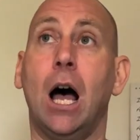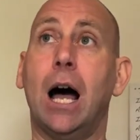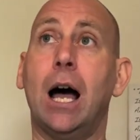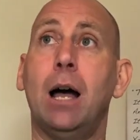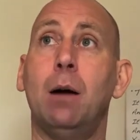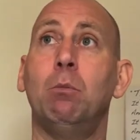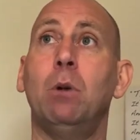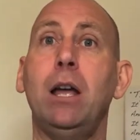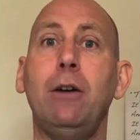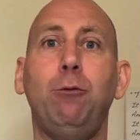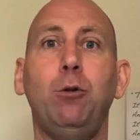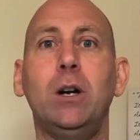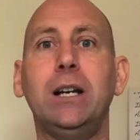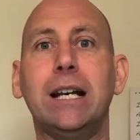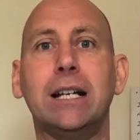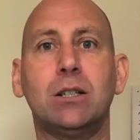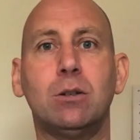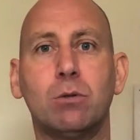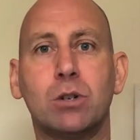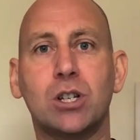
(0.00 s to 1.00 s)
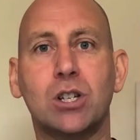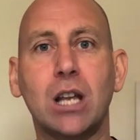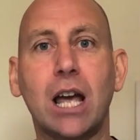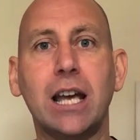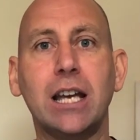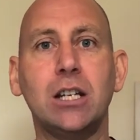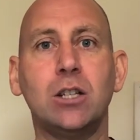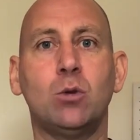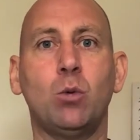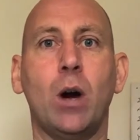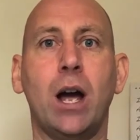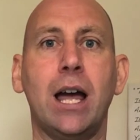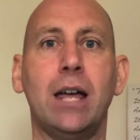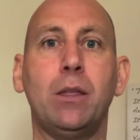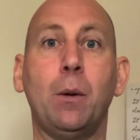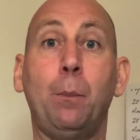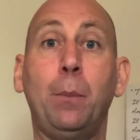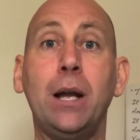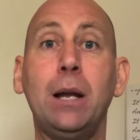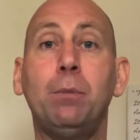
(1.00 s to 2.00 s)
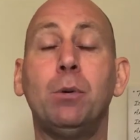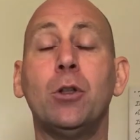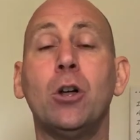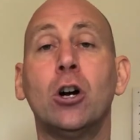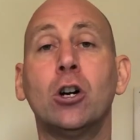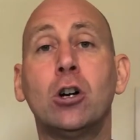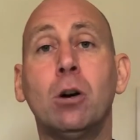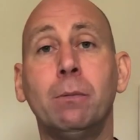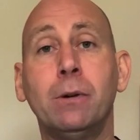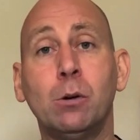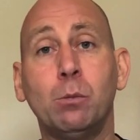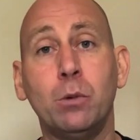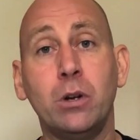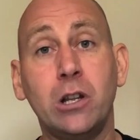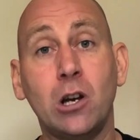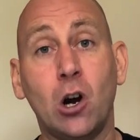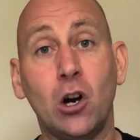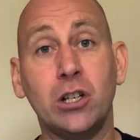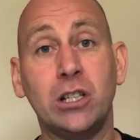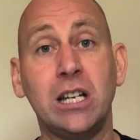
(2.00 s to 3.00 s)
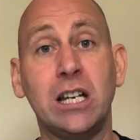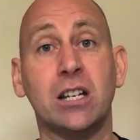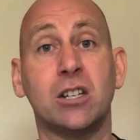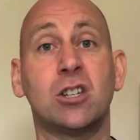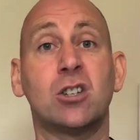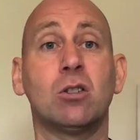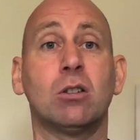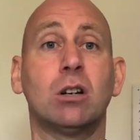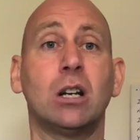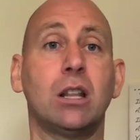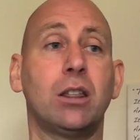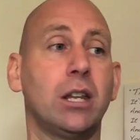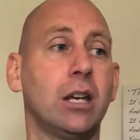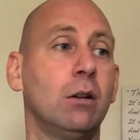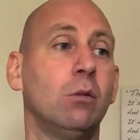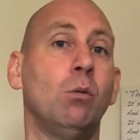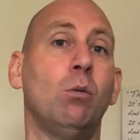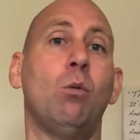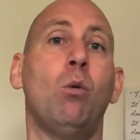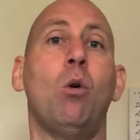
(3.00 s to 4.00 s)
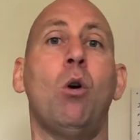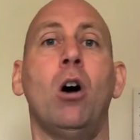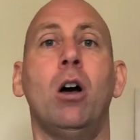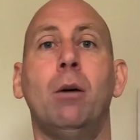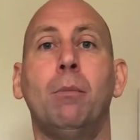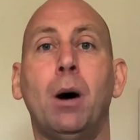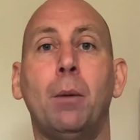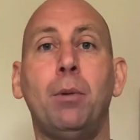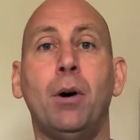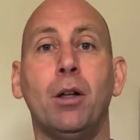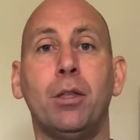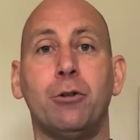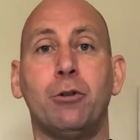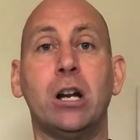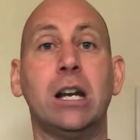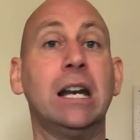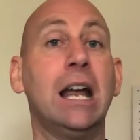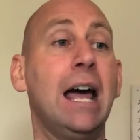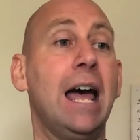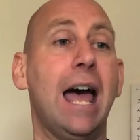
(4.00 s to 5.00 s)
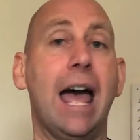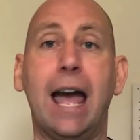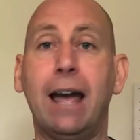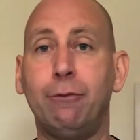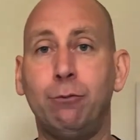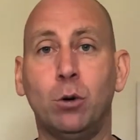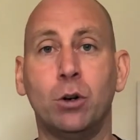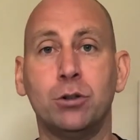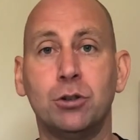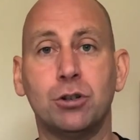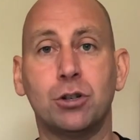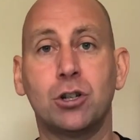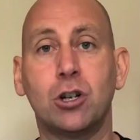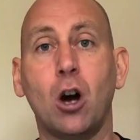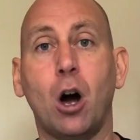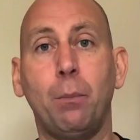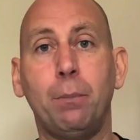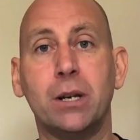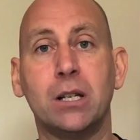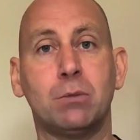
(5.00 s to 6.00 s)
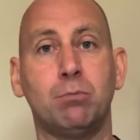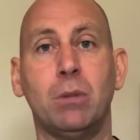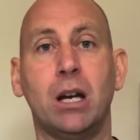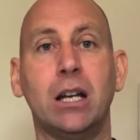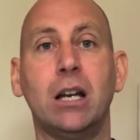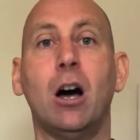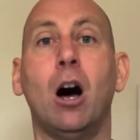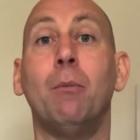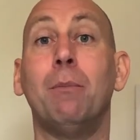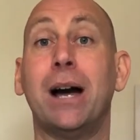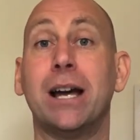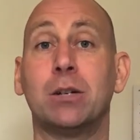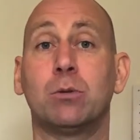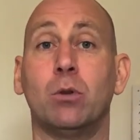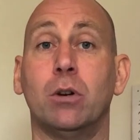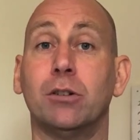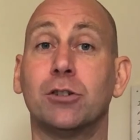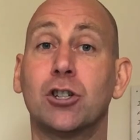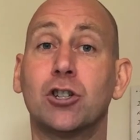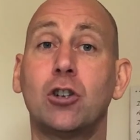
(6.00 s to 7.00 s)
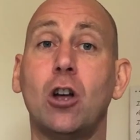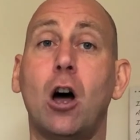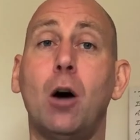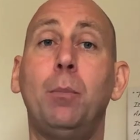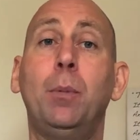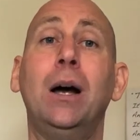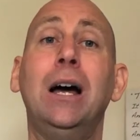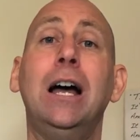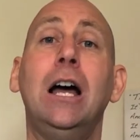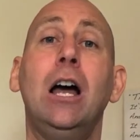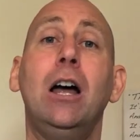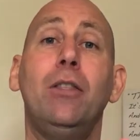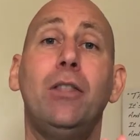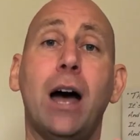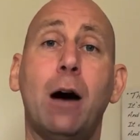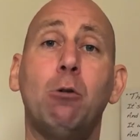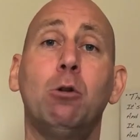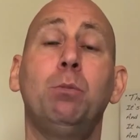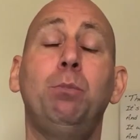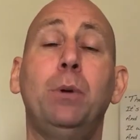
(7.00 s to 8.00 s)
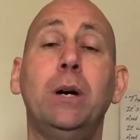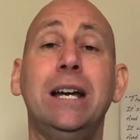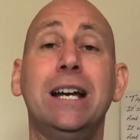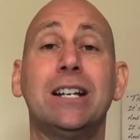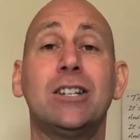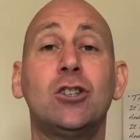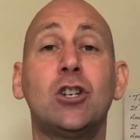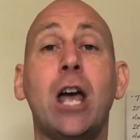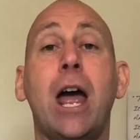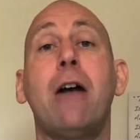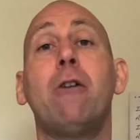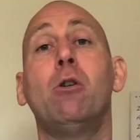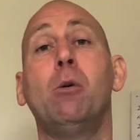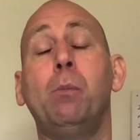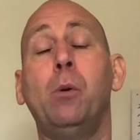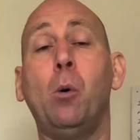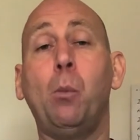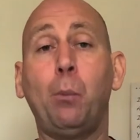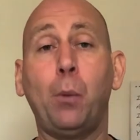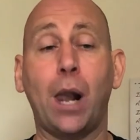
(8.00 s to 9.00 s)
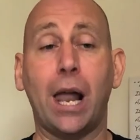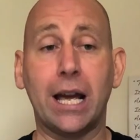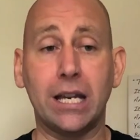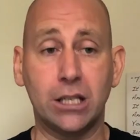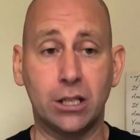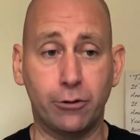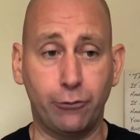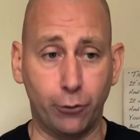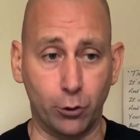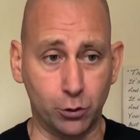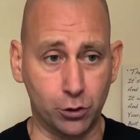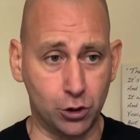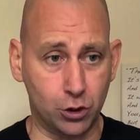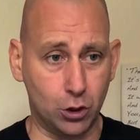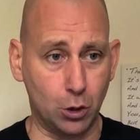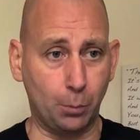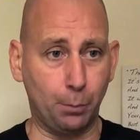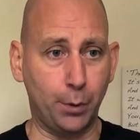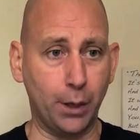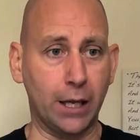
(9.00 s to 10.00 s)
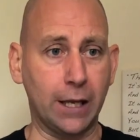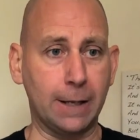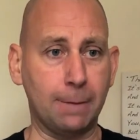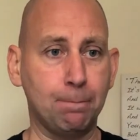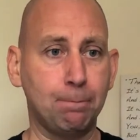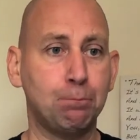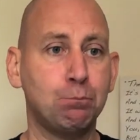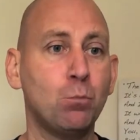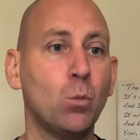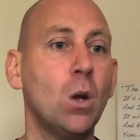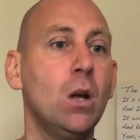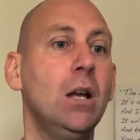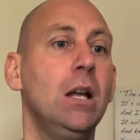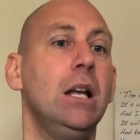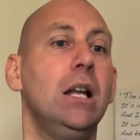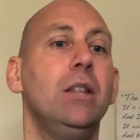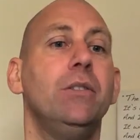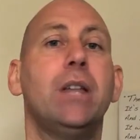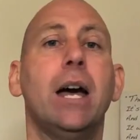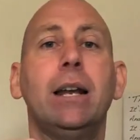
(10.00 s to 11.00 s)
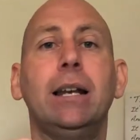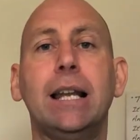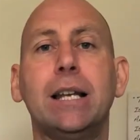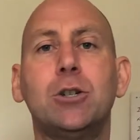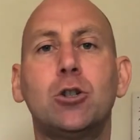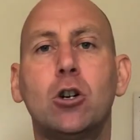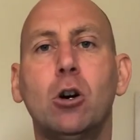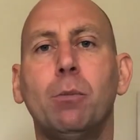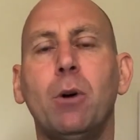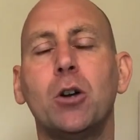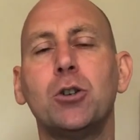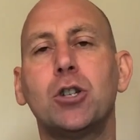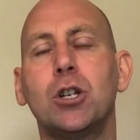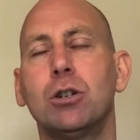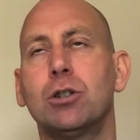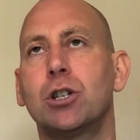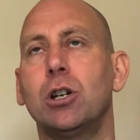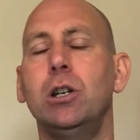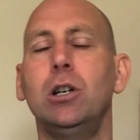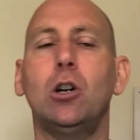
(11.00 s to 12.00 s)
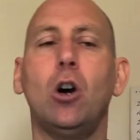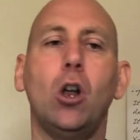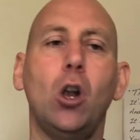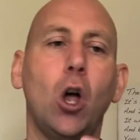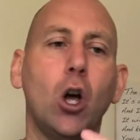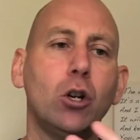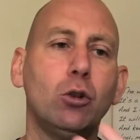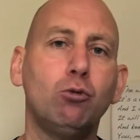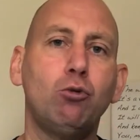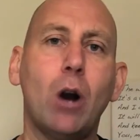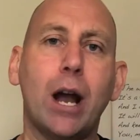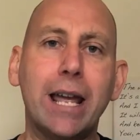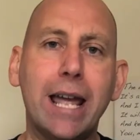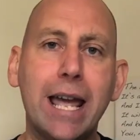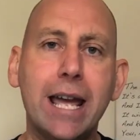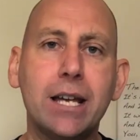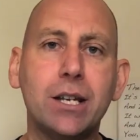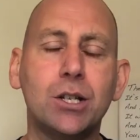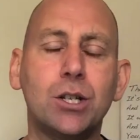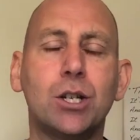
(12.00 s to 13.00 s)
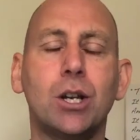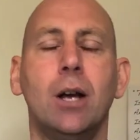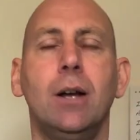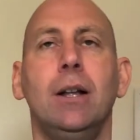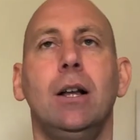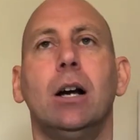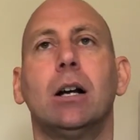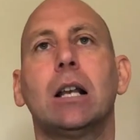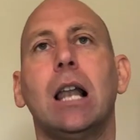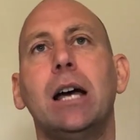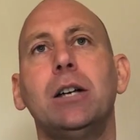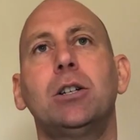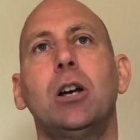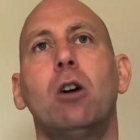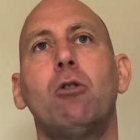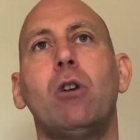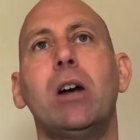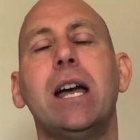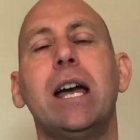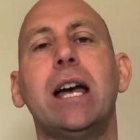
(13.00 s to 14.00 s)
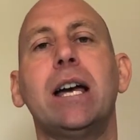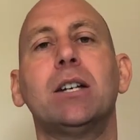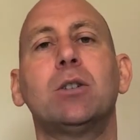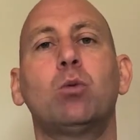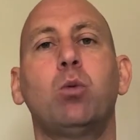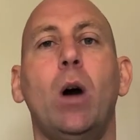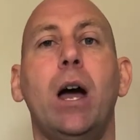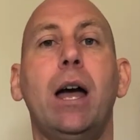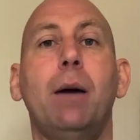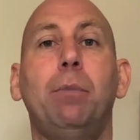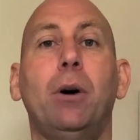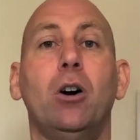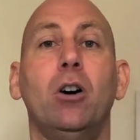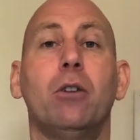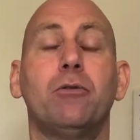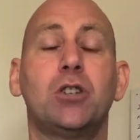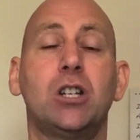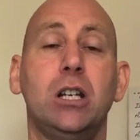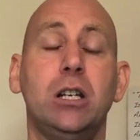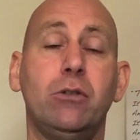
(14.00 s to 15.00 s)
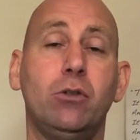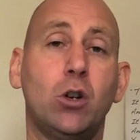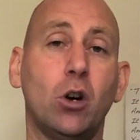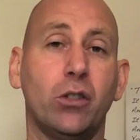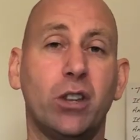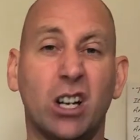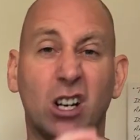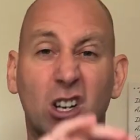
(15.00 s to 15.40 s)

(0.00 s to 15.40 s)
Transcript: Um, if we get to a stage where the people that are coming up with the ideas suddenly think, why am I bothering? Everyone just copies me, I may as well stop. That would be a terrible place for us to be. Then let's come on to, so you've got like Reyes, Cleto Reyes, whereby obviously you've got